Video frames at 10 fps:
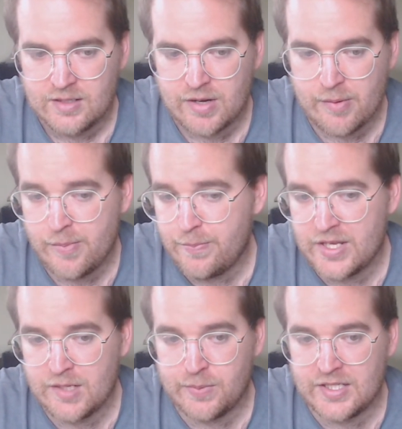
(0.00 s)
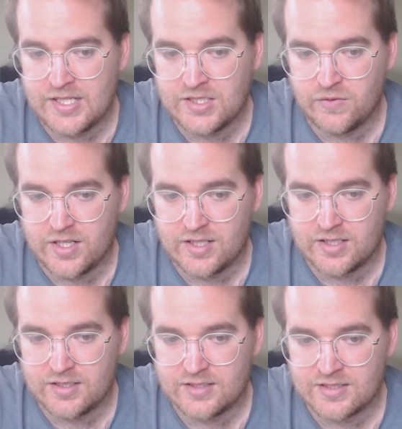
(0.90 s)
But I'm a big Pegues fan. Like
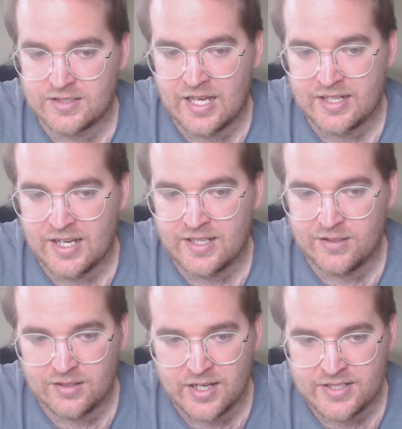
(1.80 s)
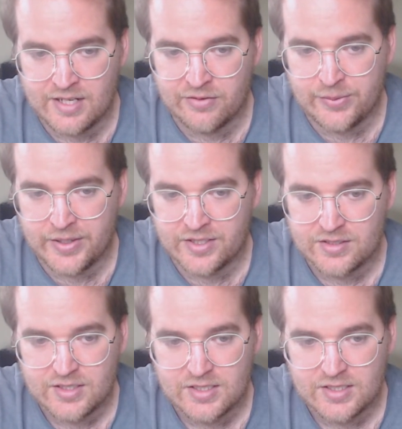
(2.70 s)
that guy aligned everywhere.